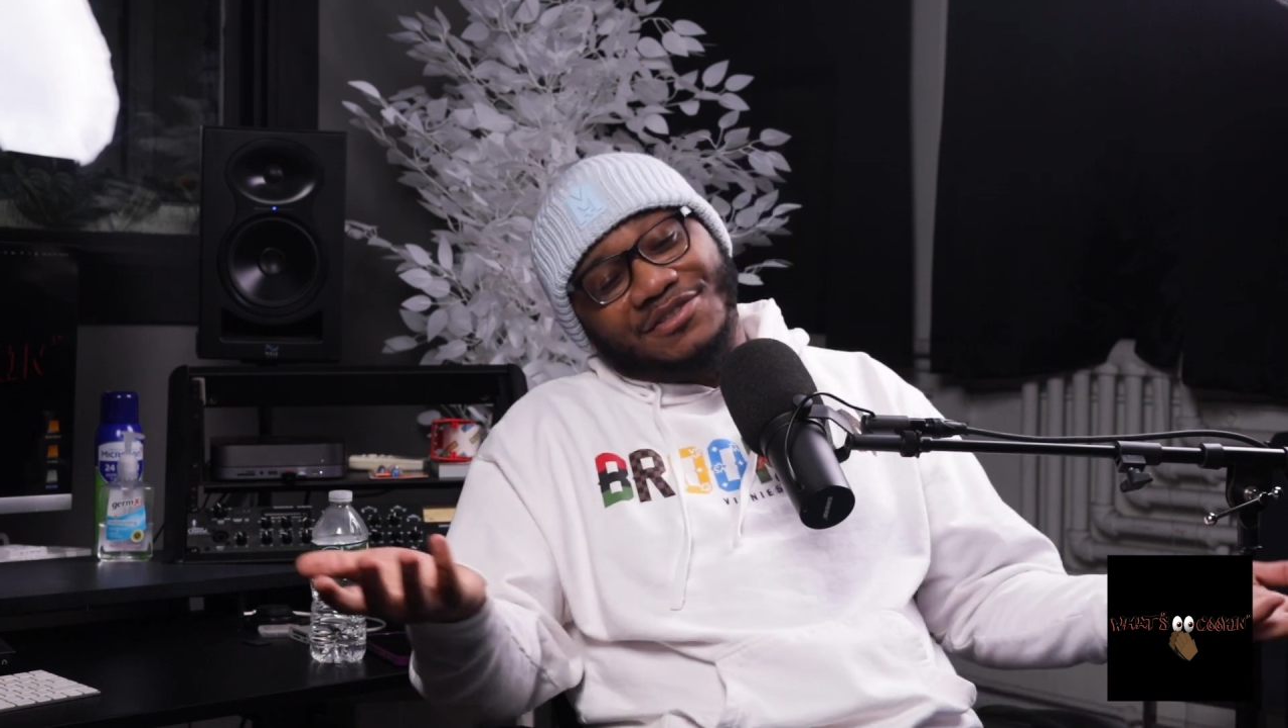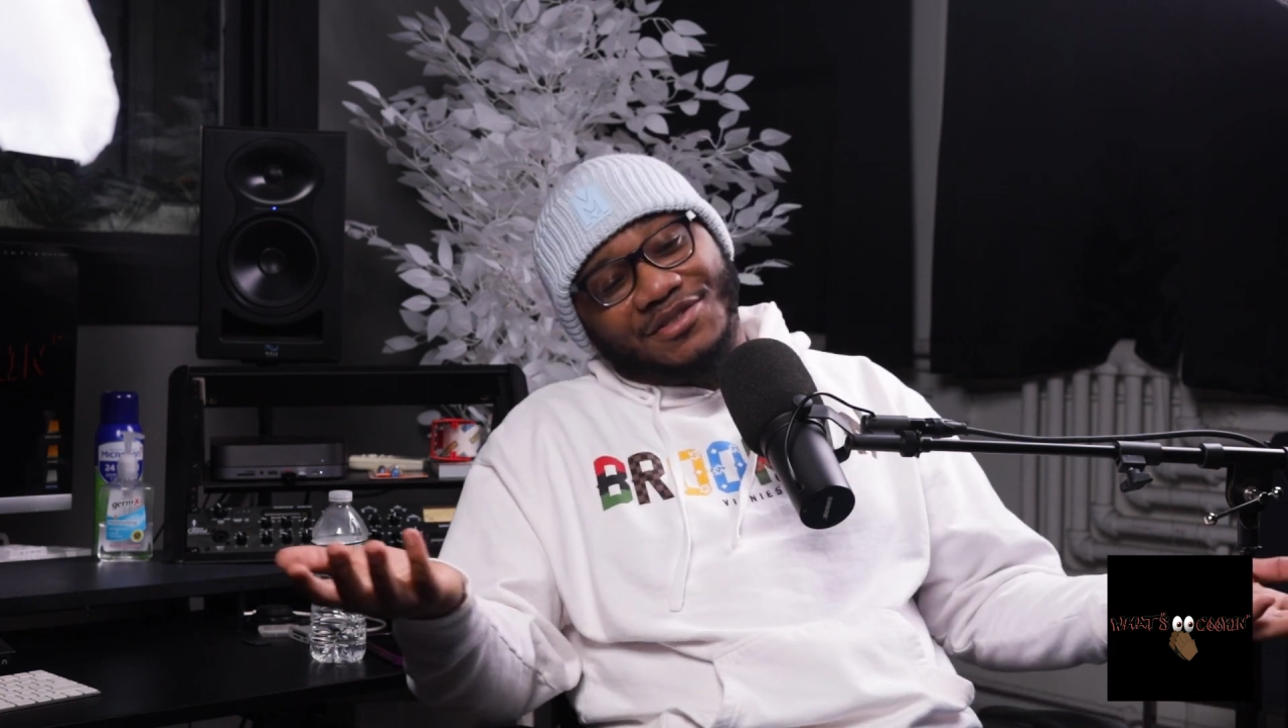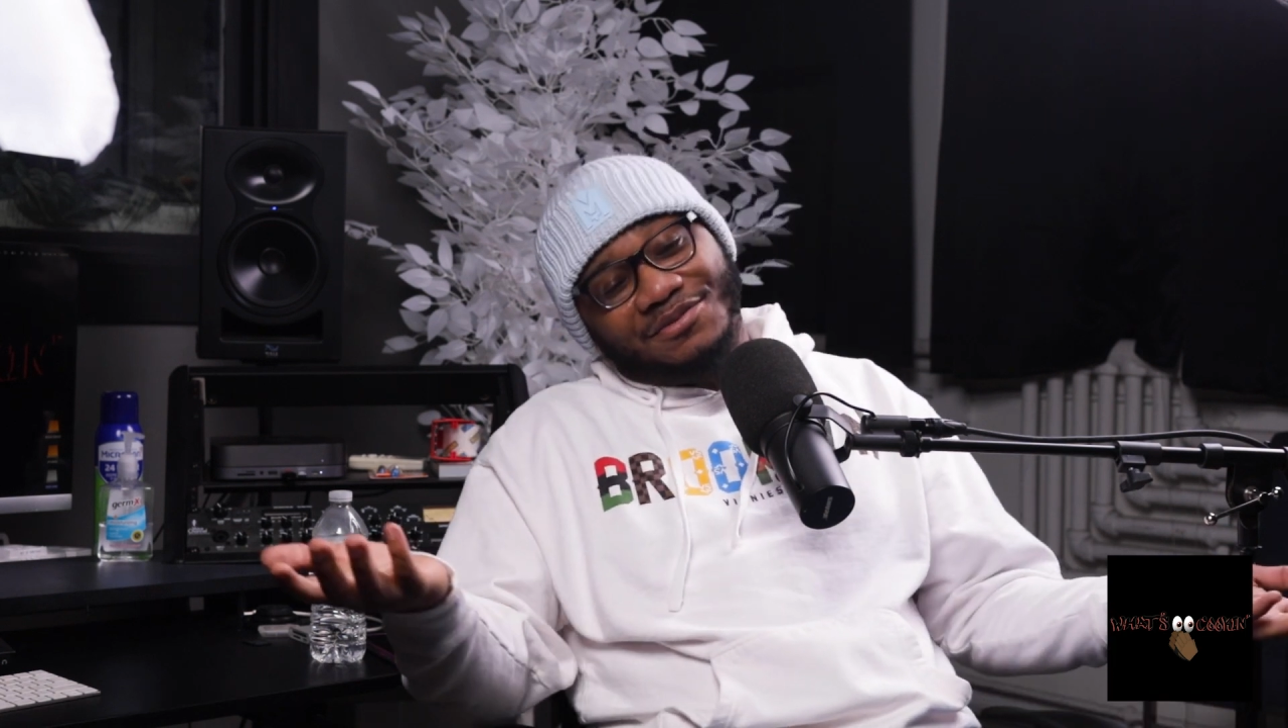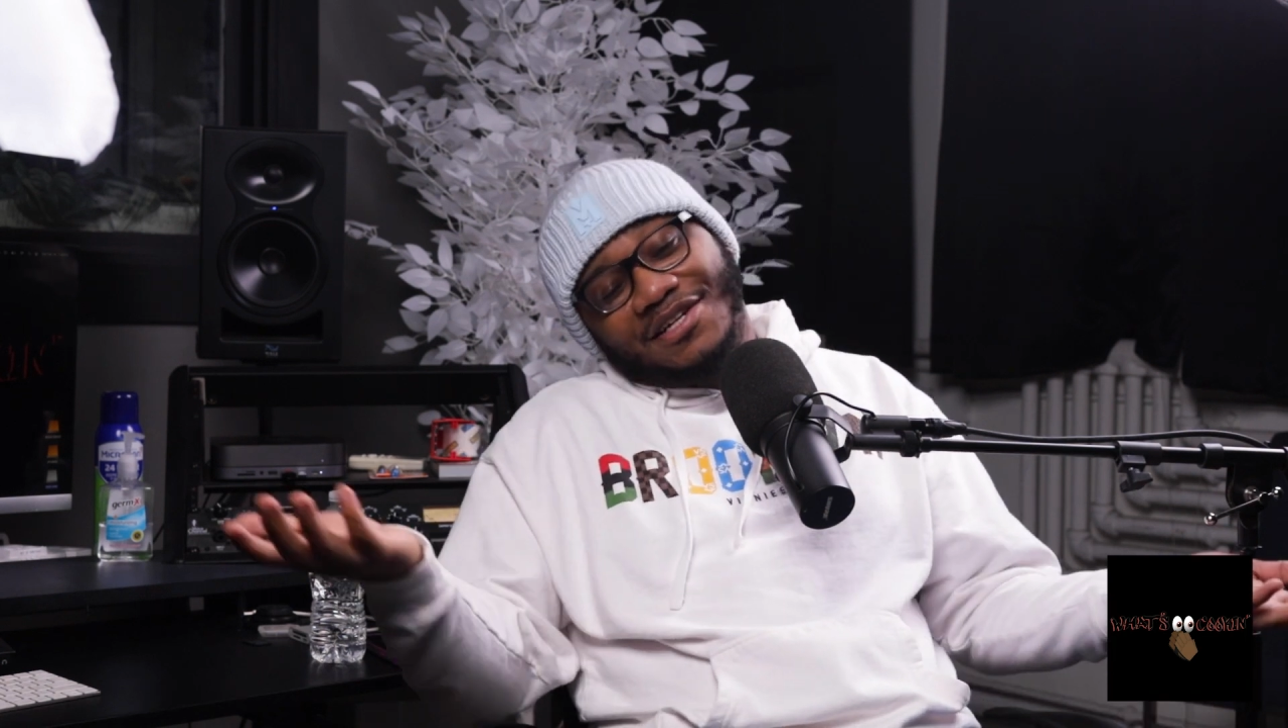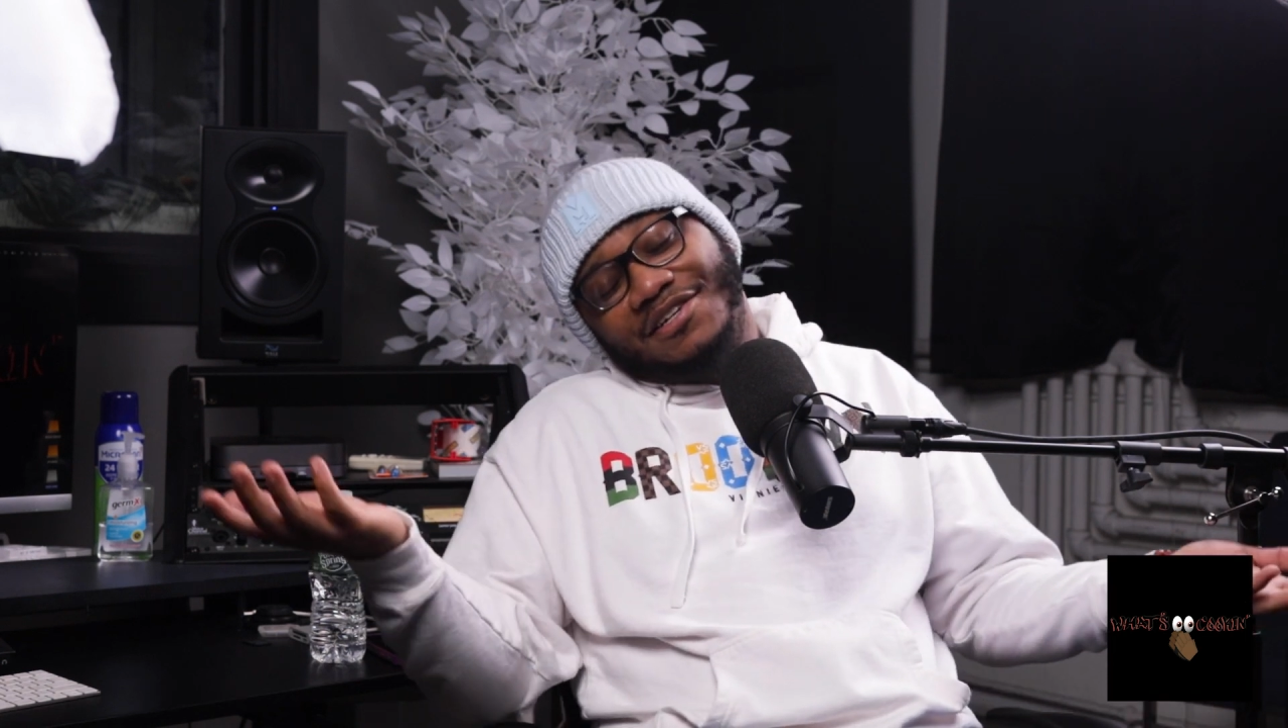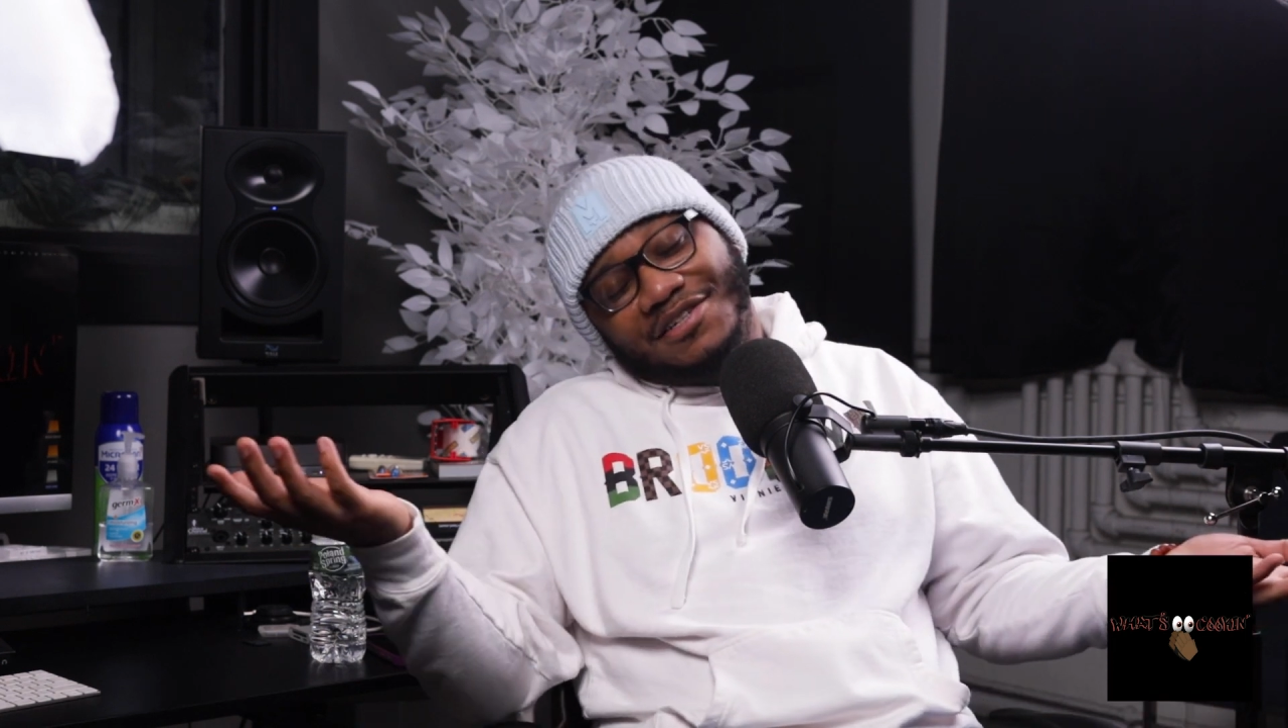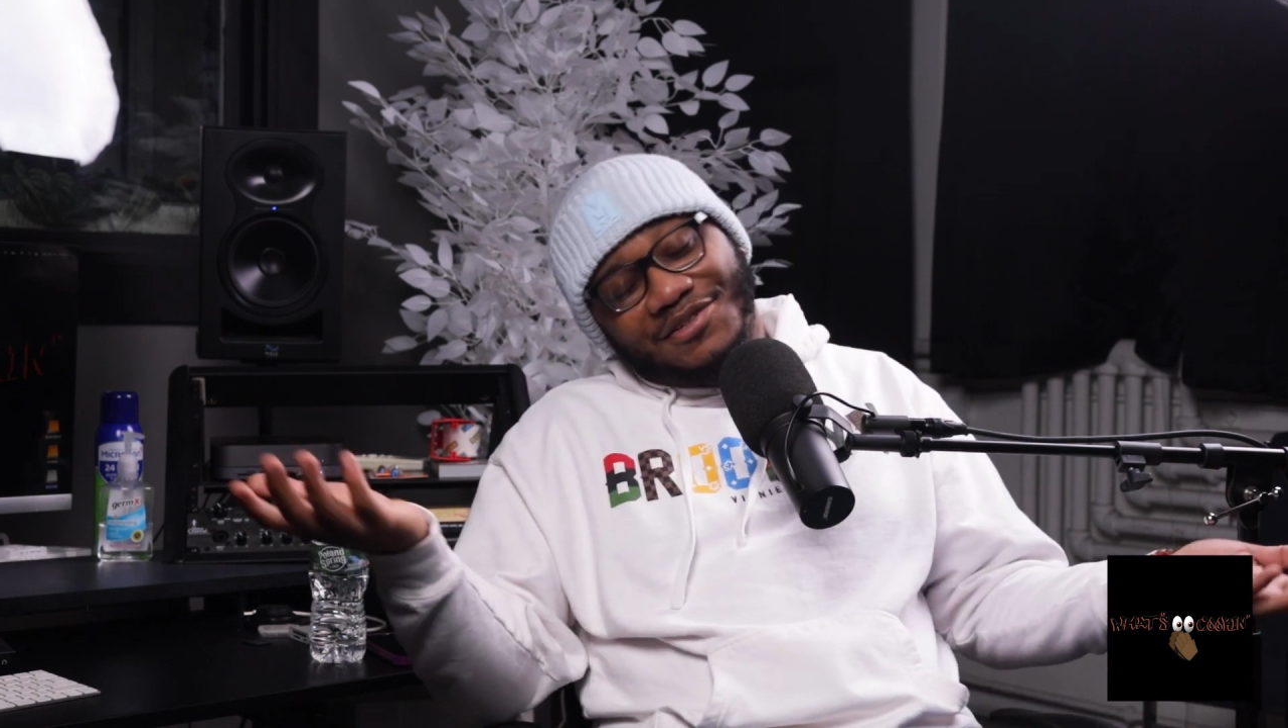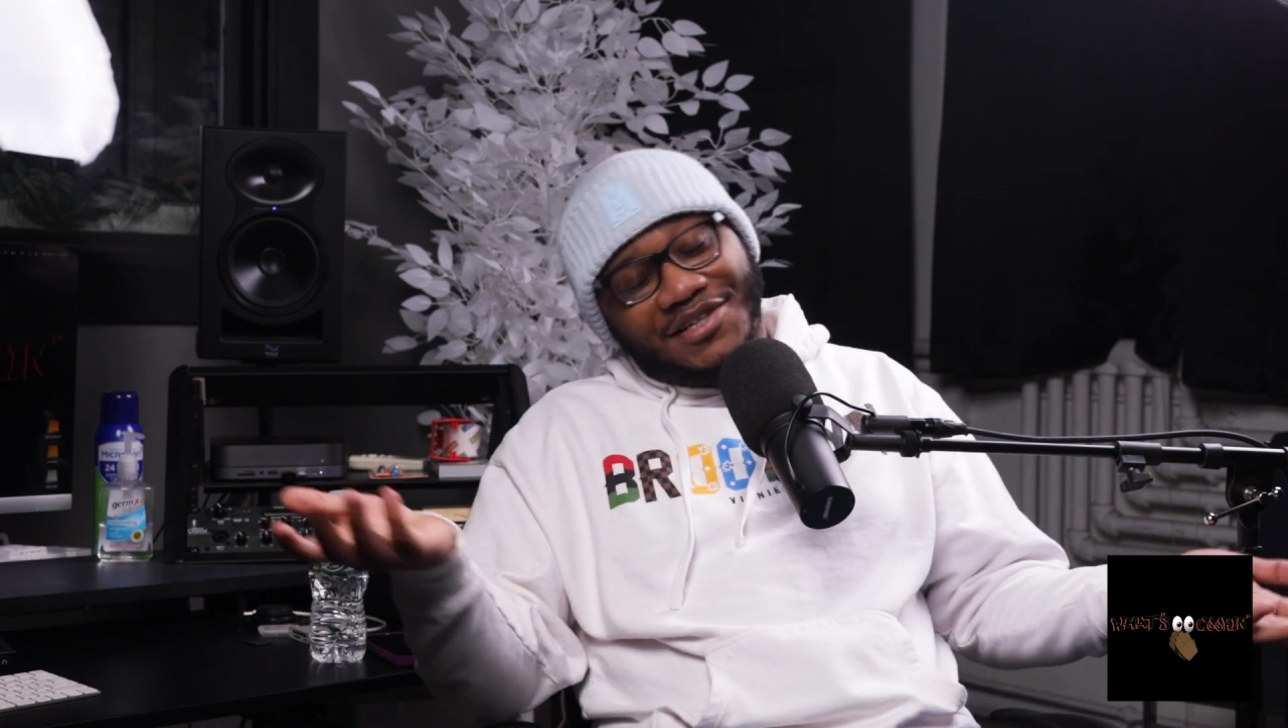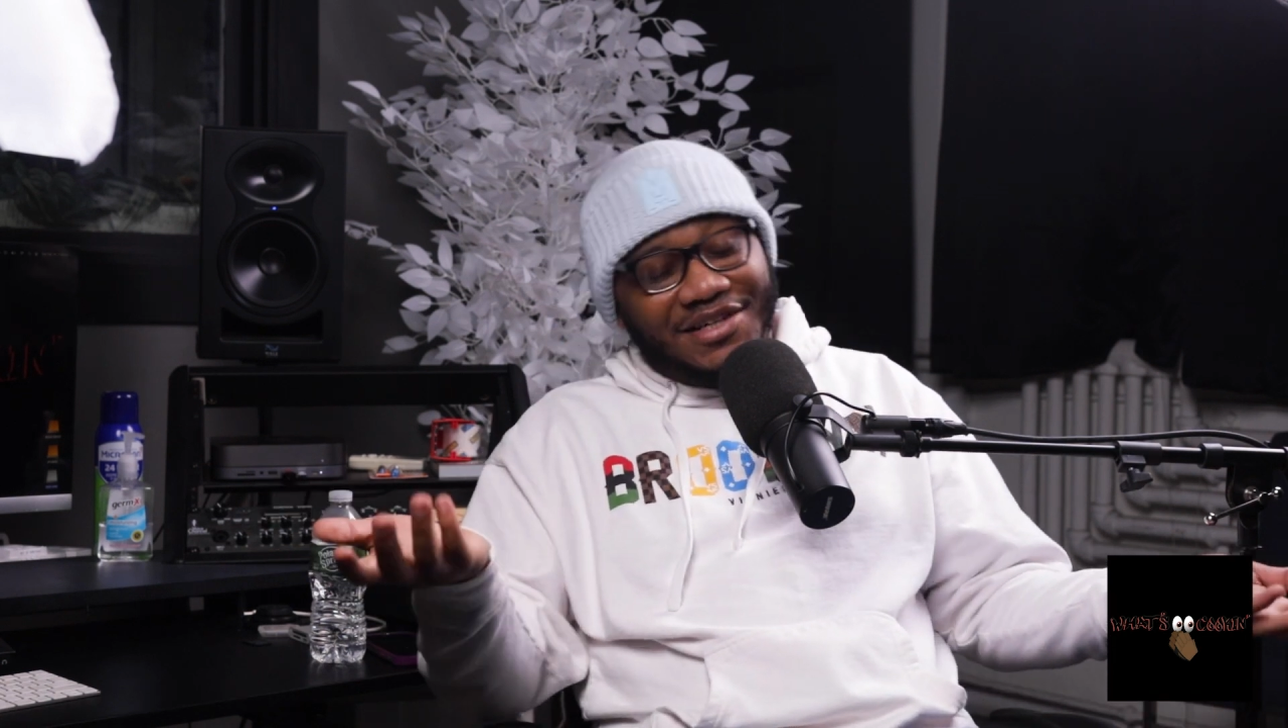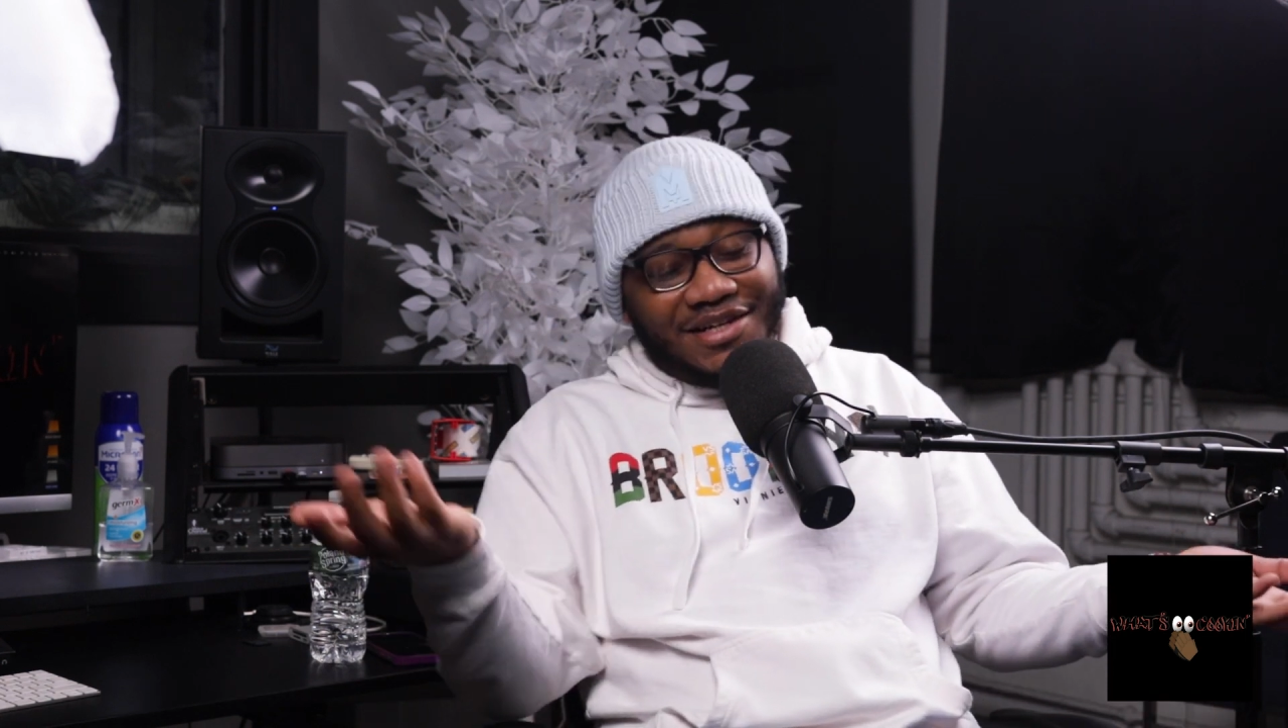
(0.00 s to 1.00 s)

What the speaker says: So I'm like, okay,